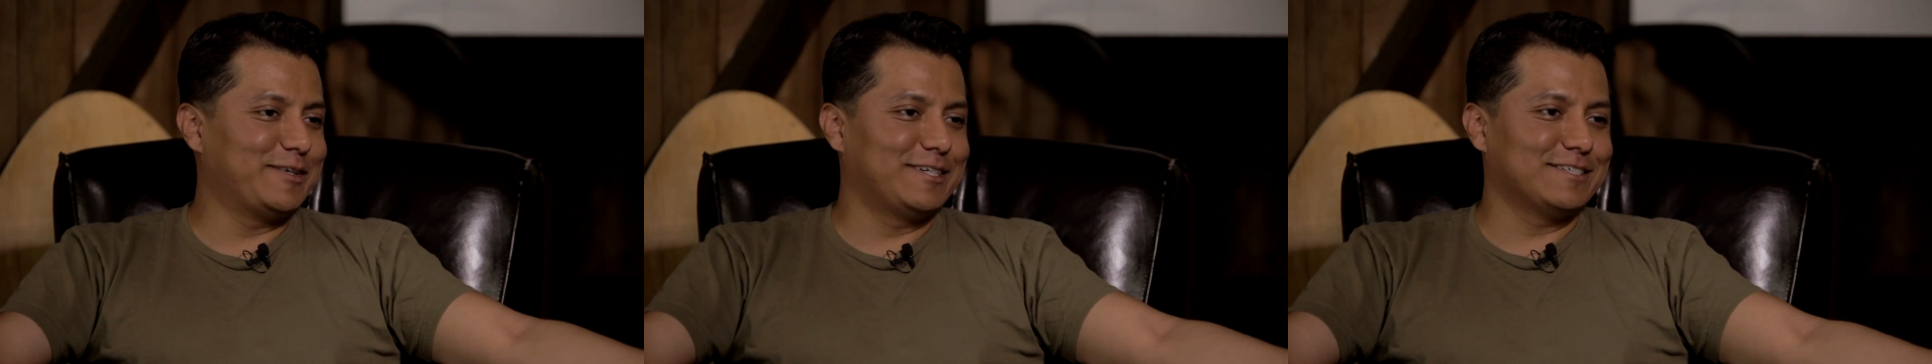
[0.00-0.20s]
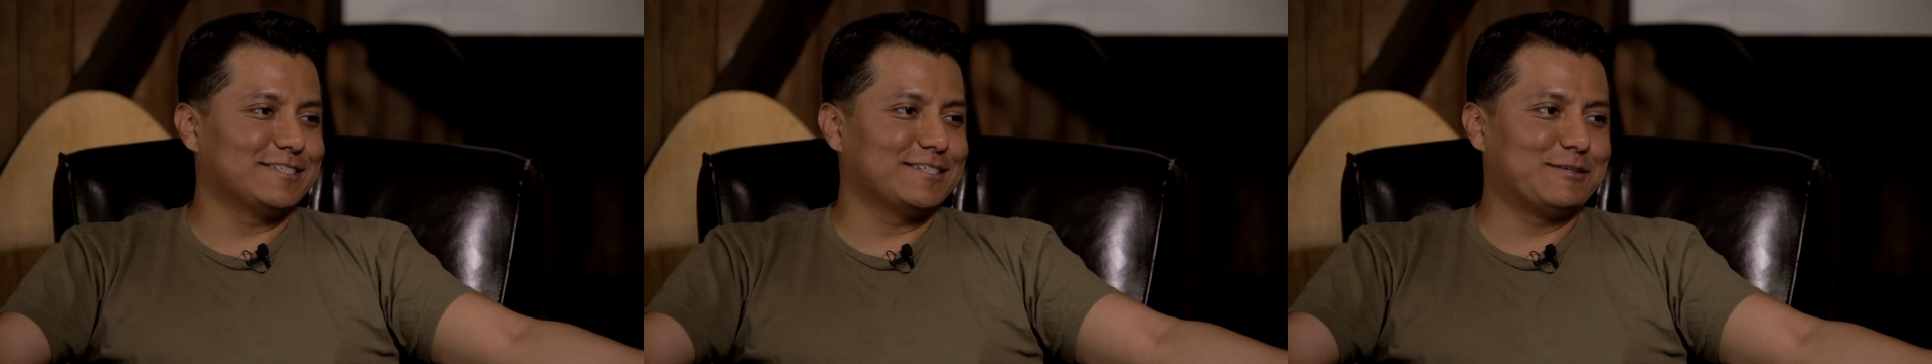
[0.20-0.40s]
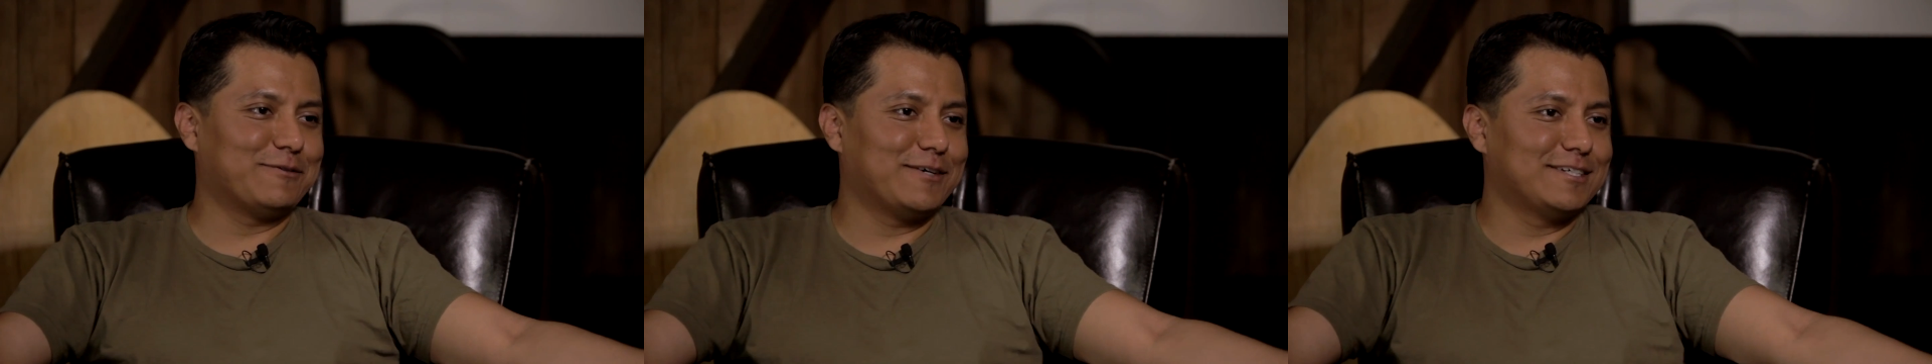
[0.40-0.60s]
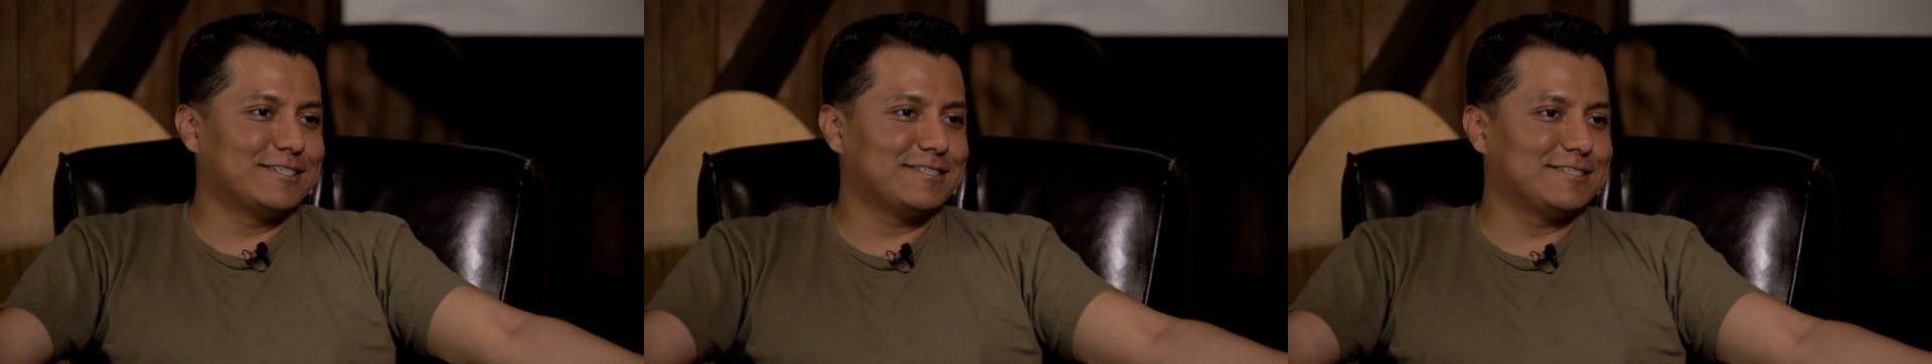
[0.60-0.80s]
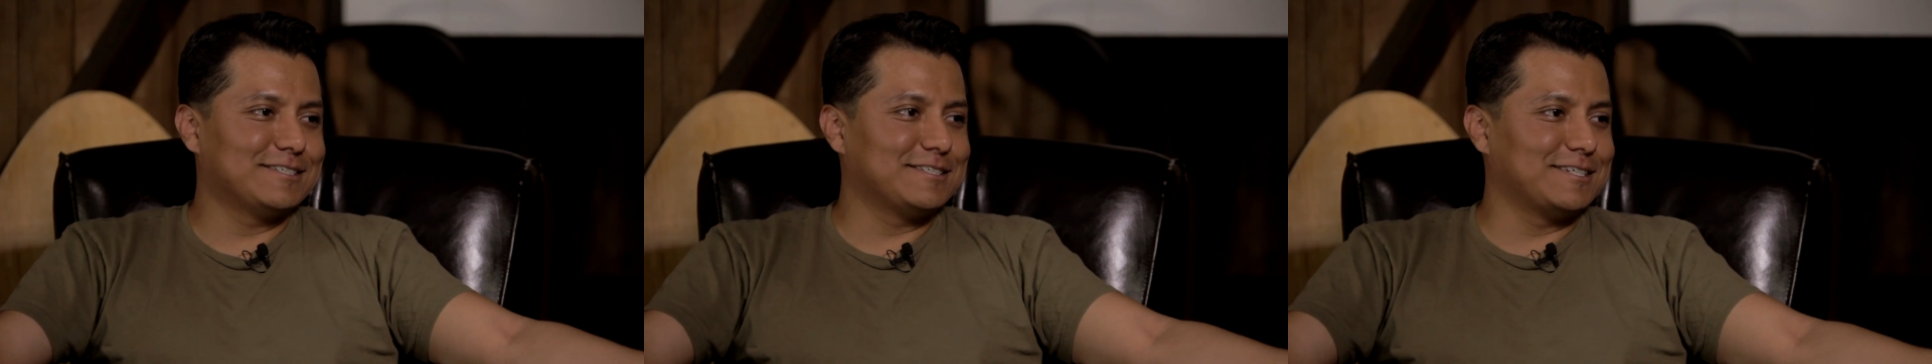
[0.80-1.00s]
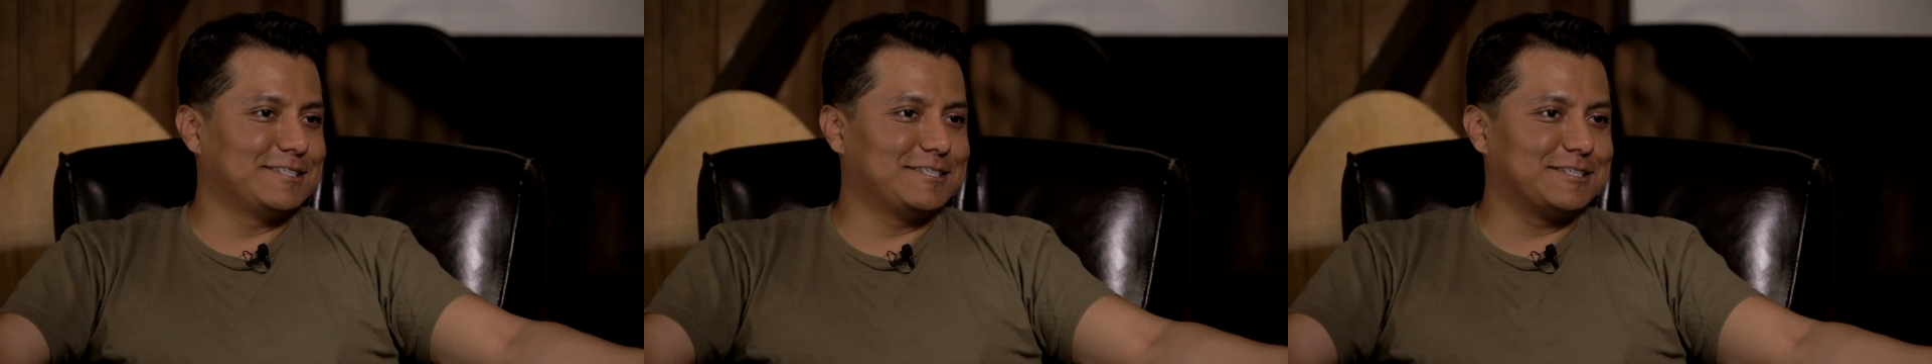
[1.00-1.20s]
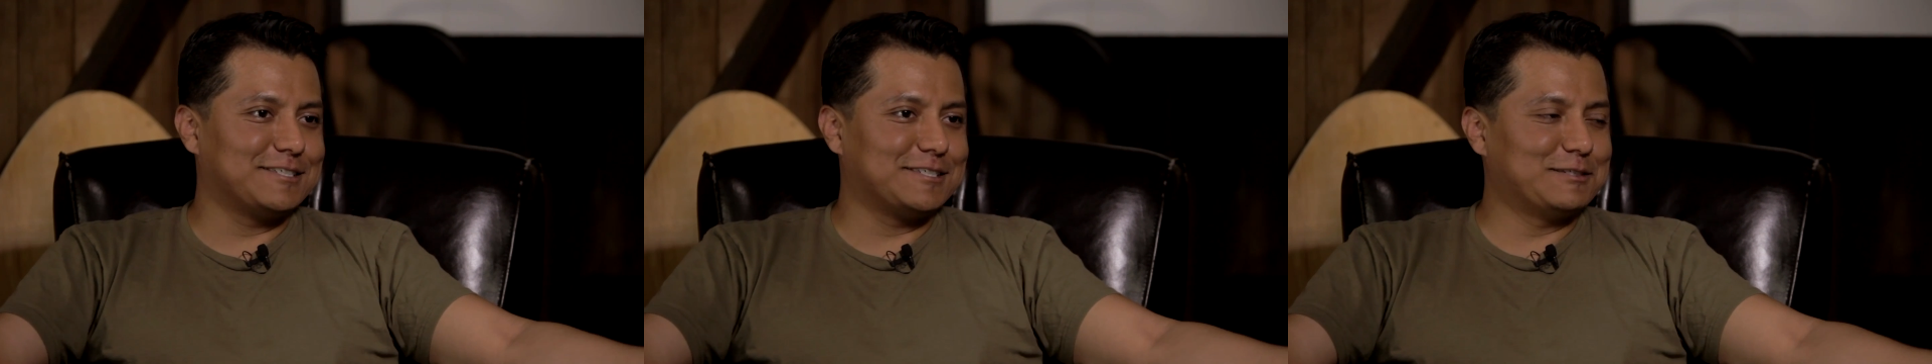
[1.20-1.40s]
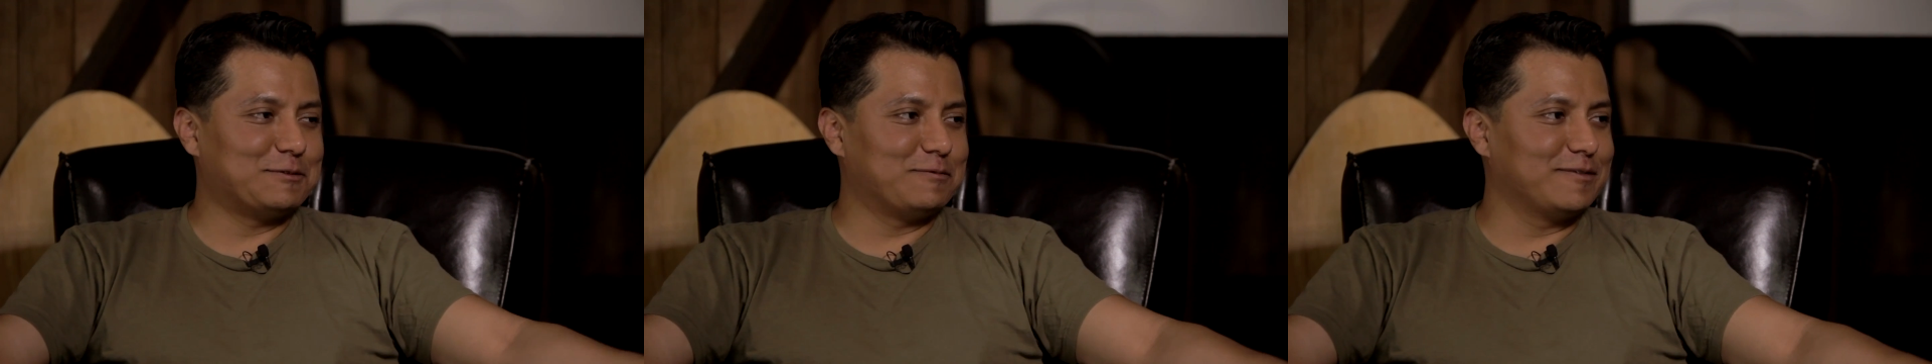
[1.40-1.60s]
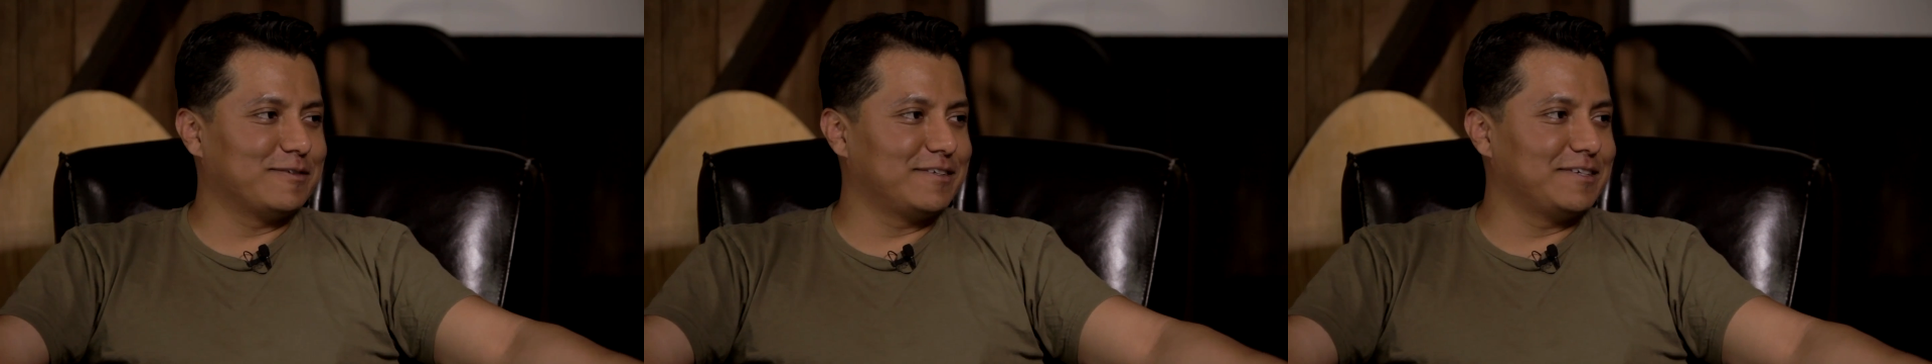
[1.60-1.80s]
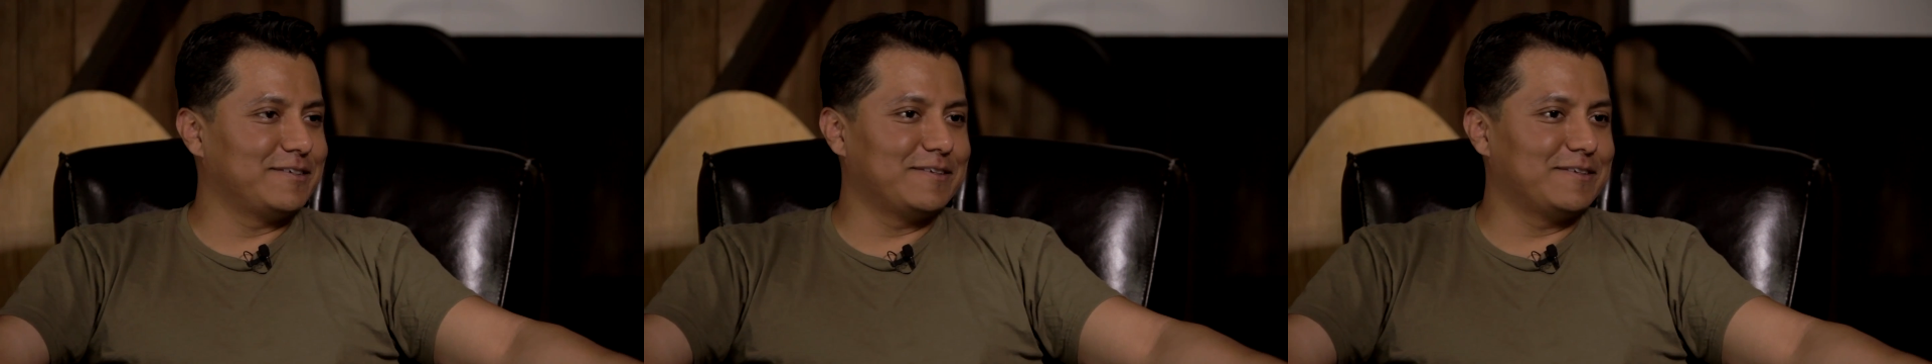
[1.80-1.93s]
because otherwise it just doesn't.